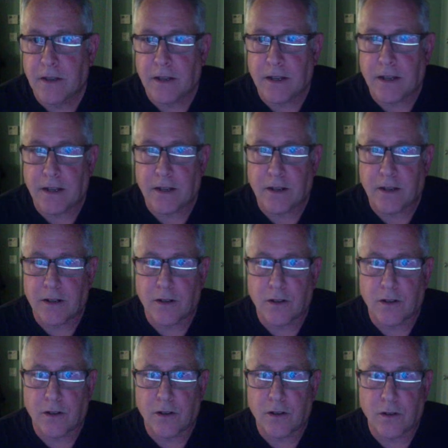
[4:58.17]
And
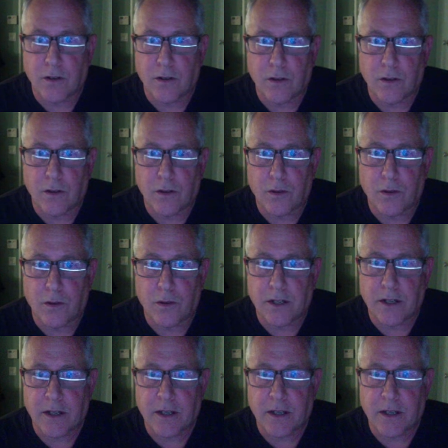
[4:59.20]
look what it
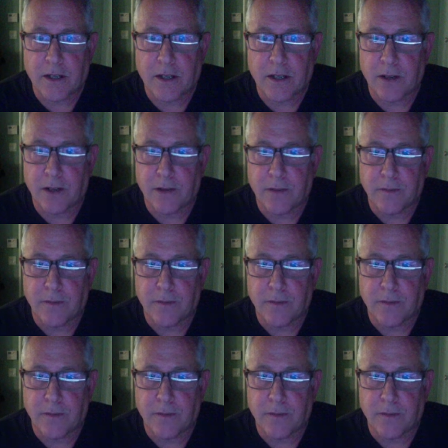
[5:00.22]
did here.